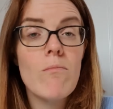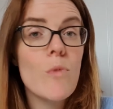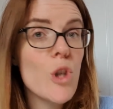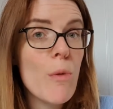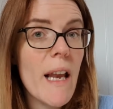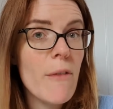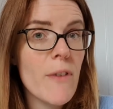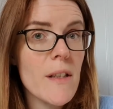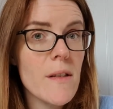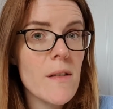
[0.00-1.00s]
2
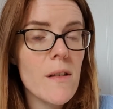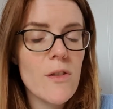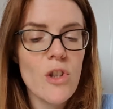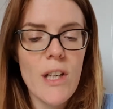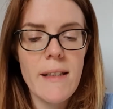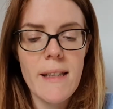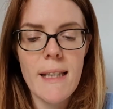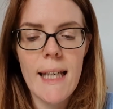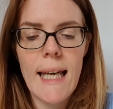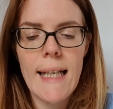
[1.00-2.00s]
elephants, suggested
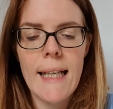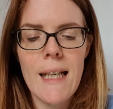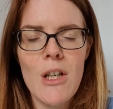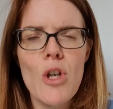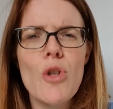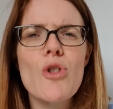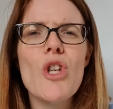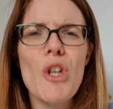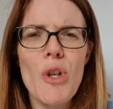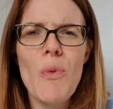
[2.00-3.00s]
the king.
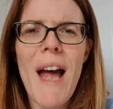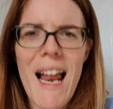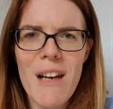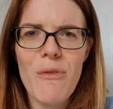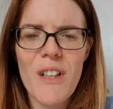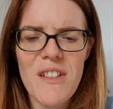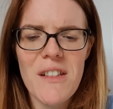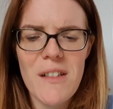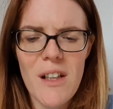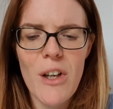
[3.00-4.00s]
2
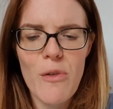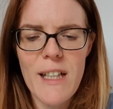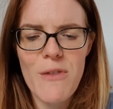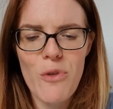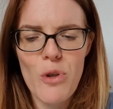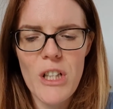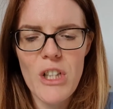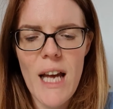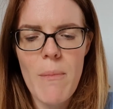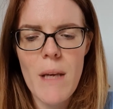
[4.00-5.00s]
elephants, agreed
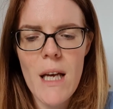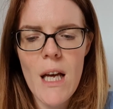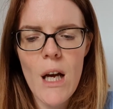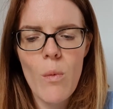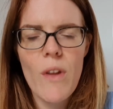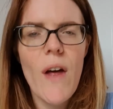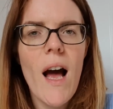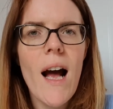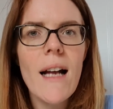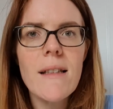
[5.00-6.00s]
Frawdysham, with
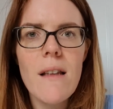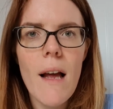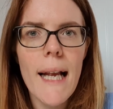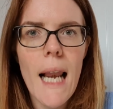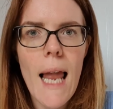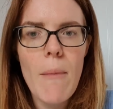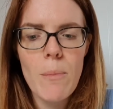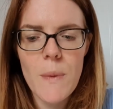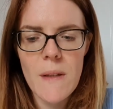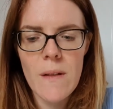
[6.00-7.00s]
eyes like
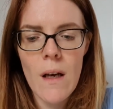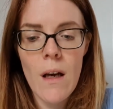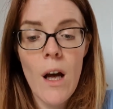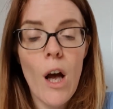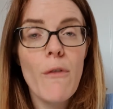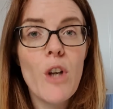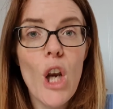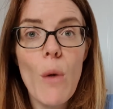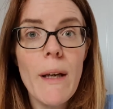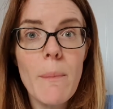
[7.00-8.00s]
lamps, of
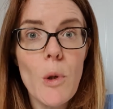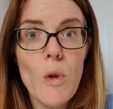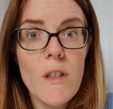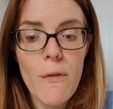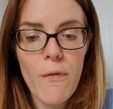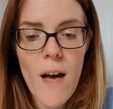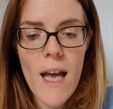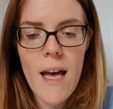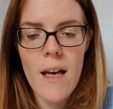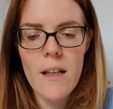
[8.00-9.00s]
glowing balls of
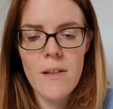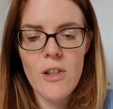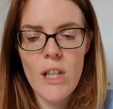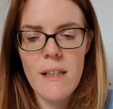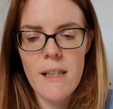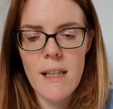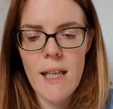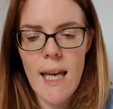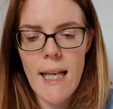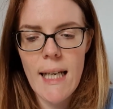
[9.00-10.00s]
fire, suggested the
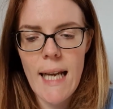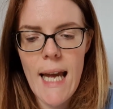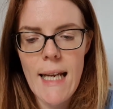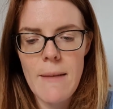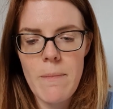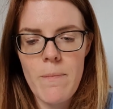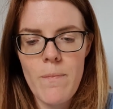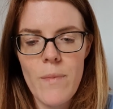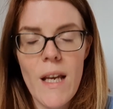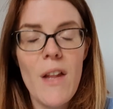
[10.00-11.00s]
king again.
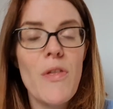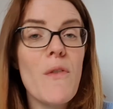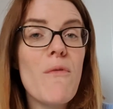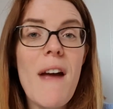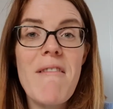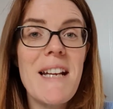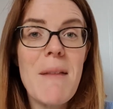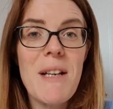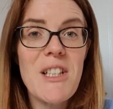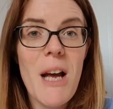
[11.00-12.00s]
"The very
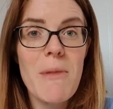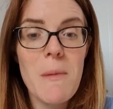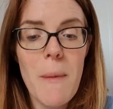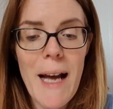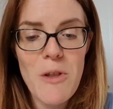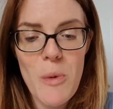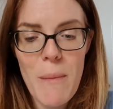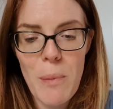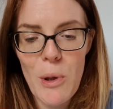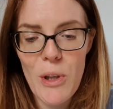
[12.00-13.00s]
image I was about to
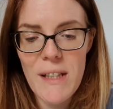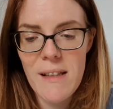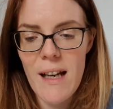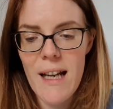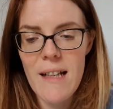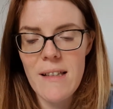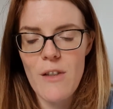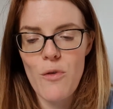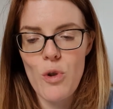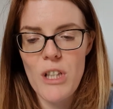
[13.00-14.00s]
employ, sire,"
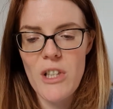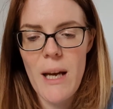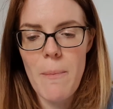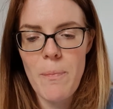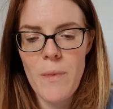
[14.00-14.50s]
said Frawdysham.